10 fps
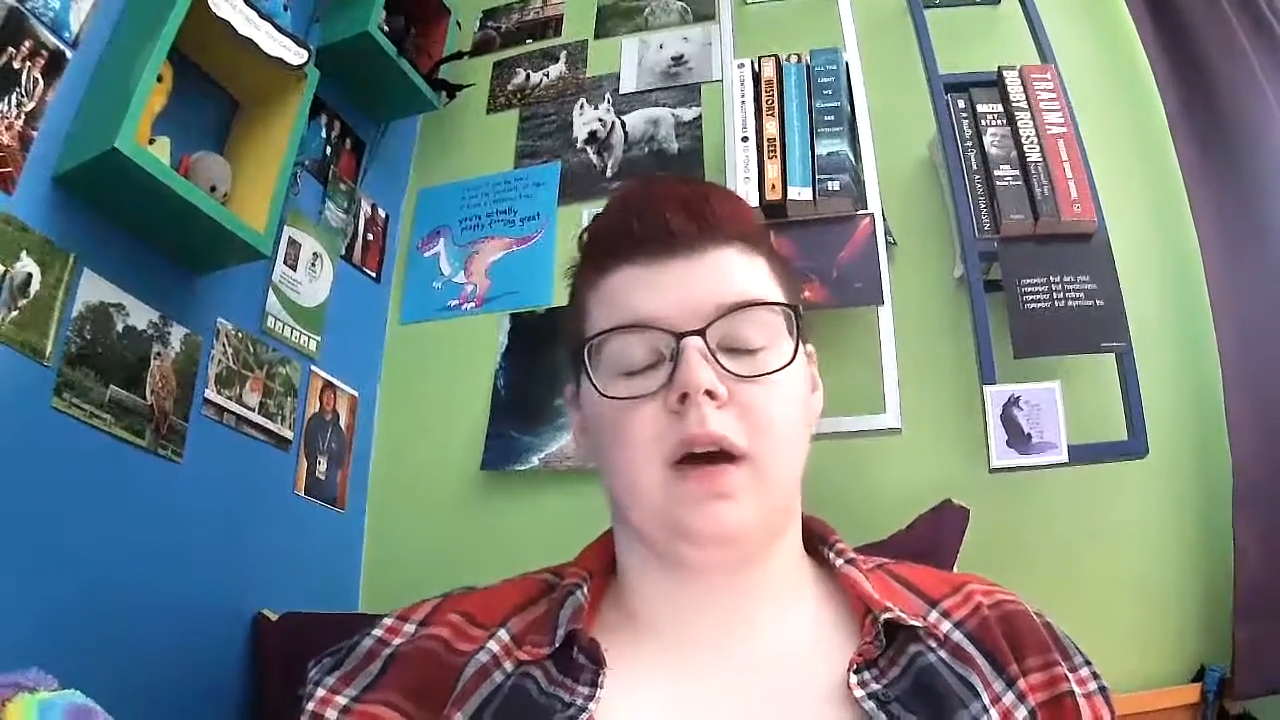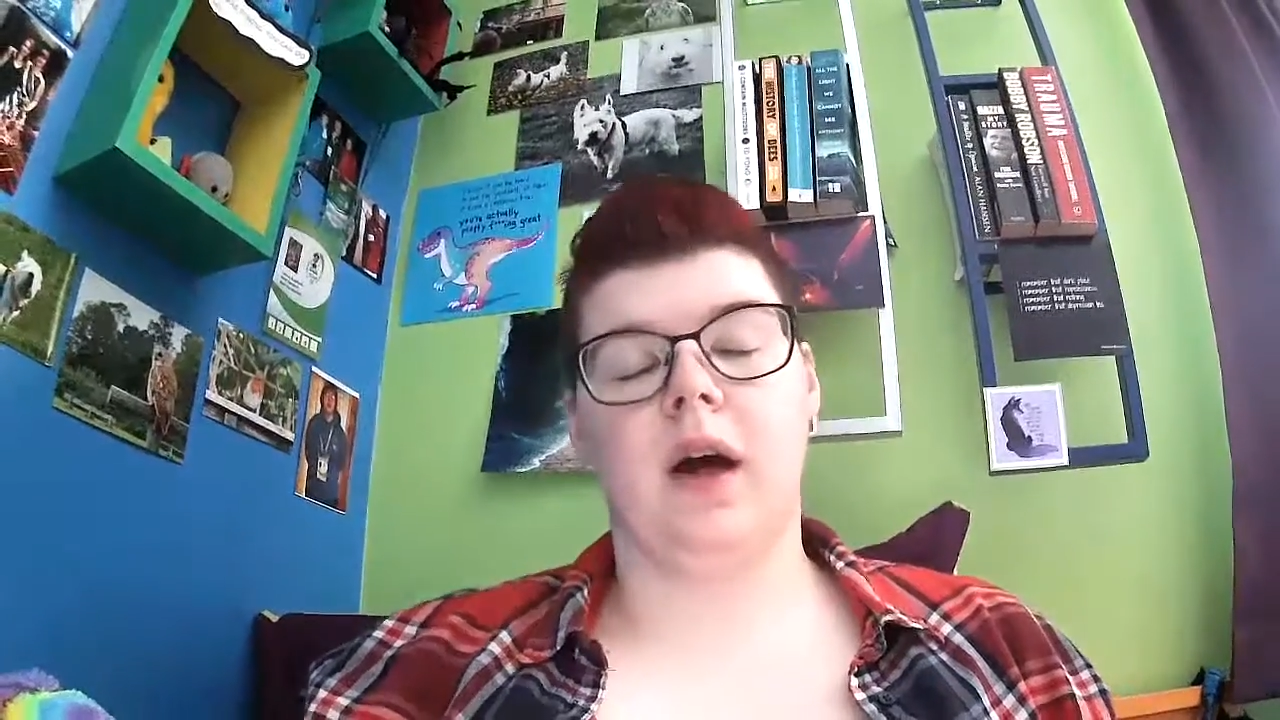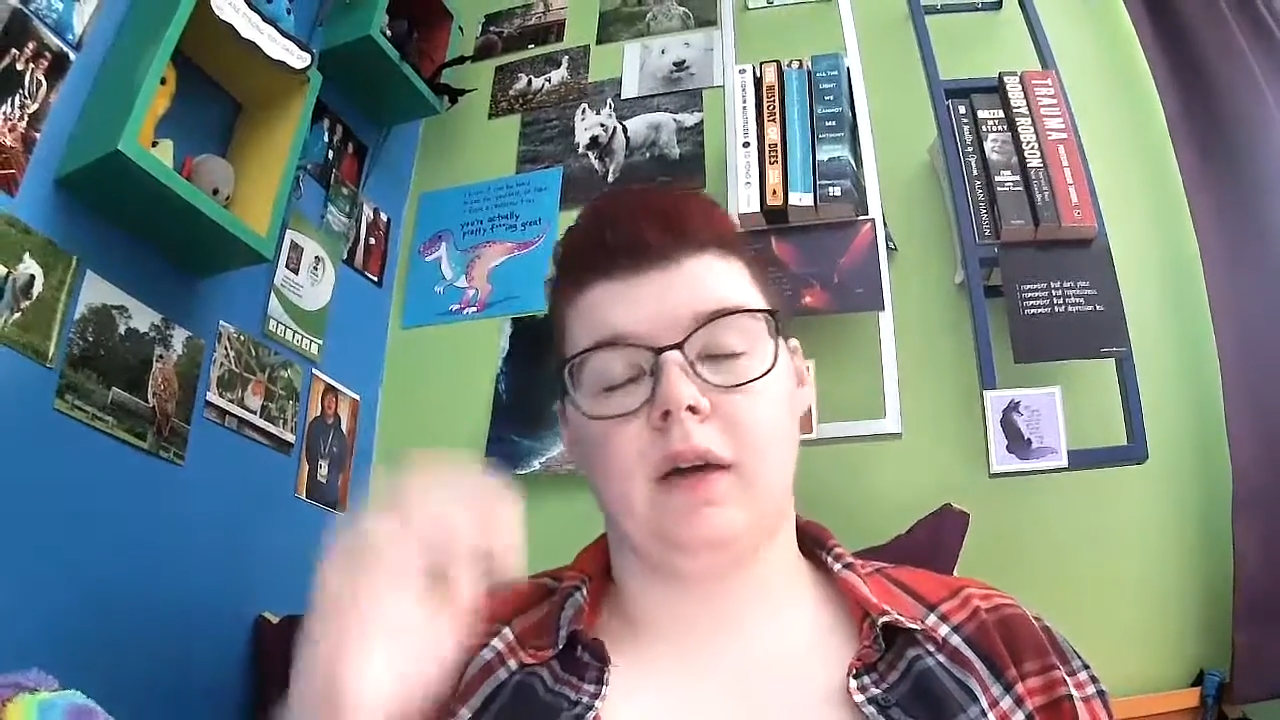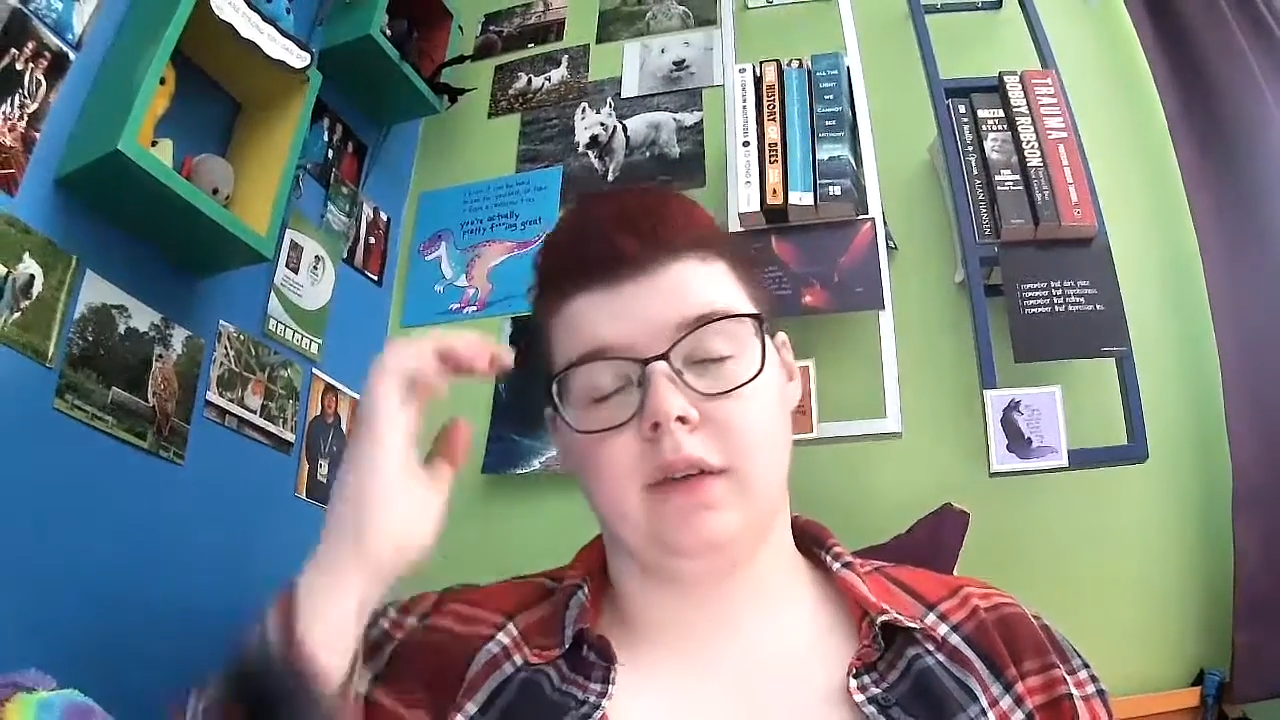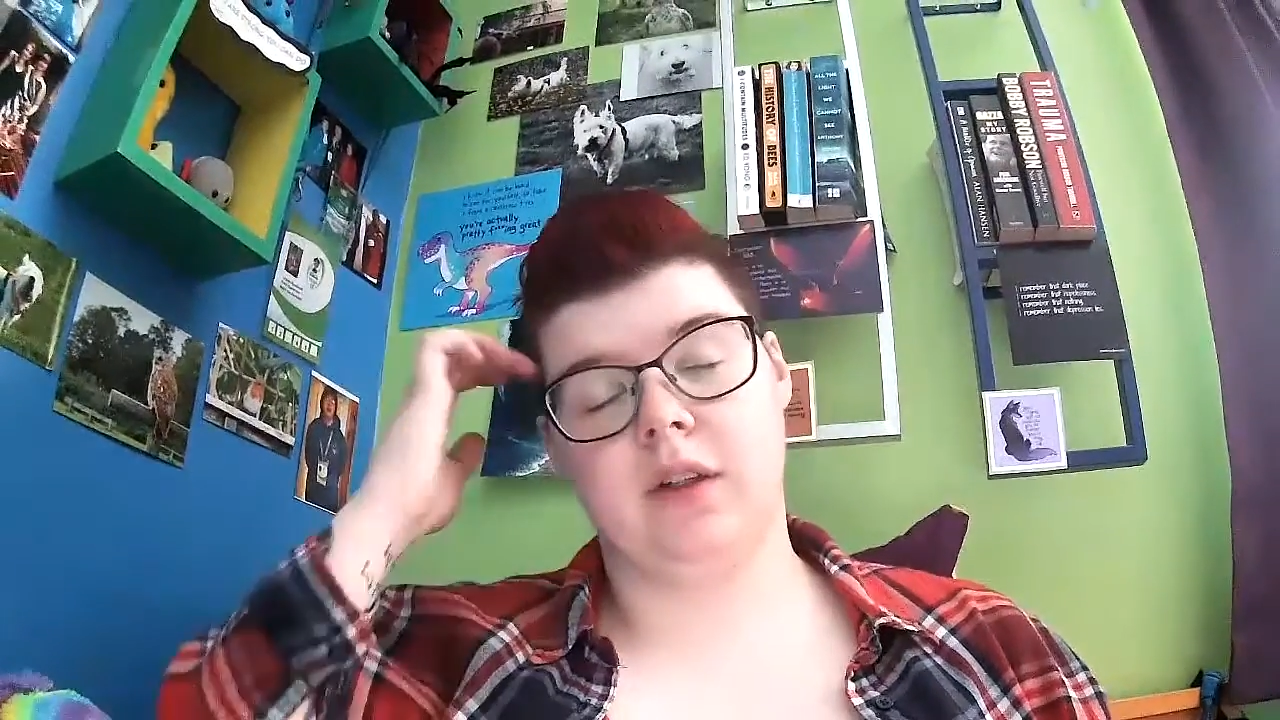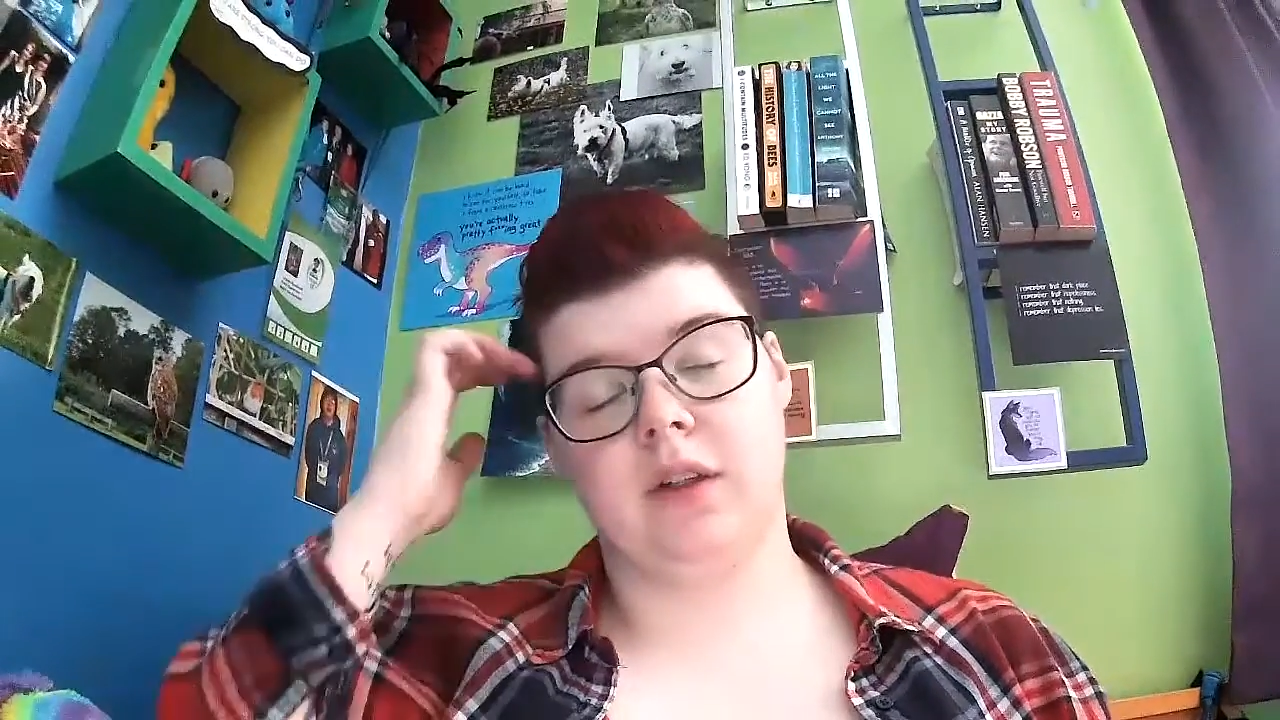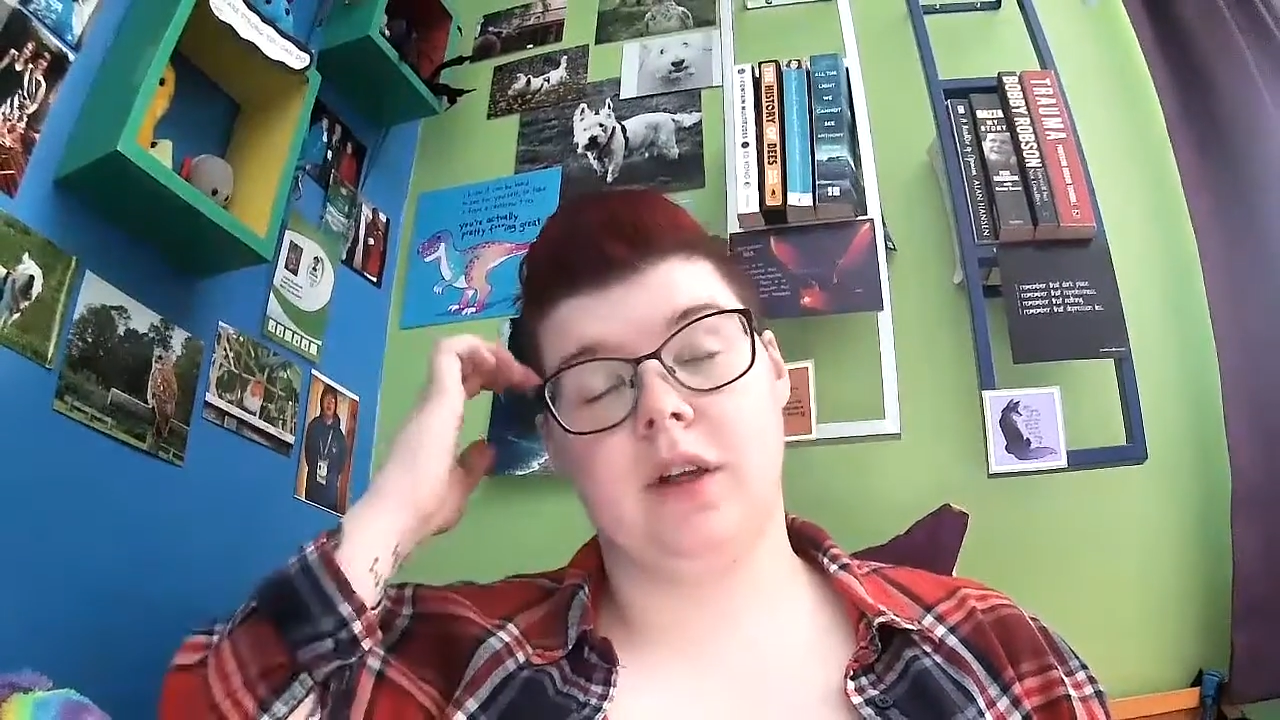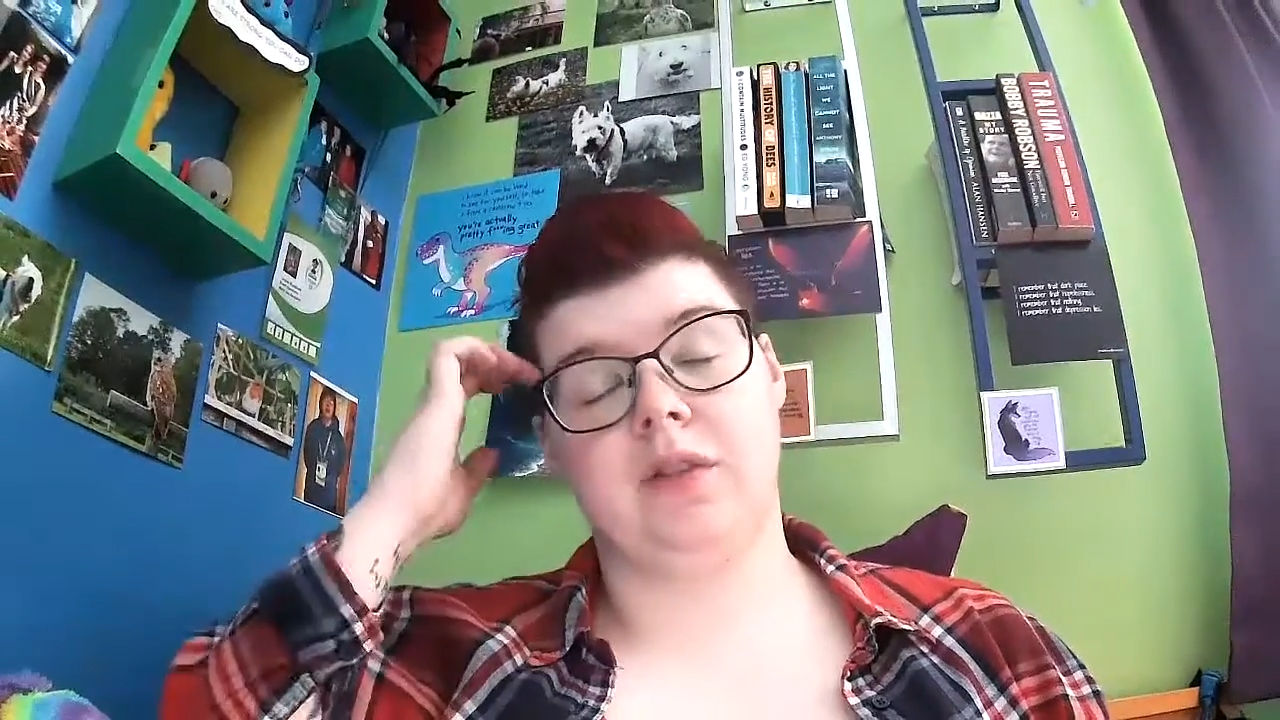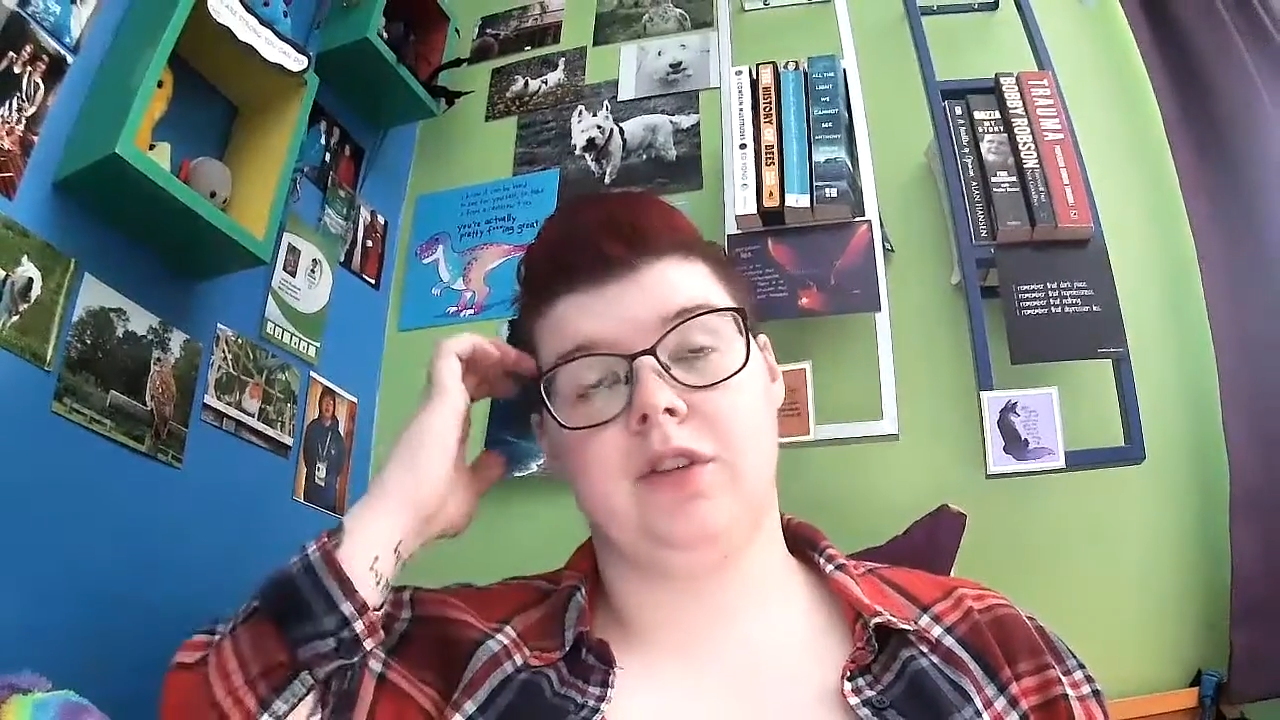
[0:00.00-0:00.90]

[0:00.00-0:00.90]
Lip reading: I'm a Times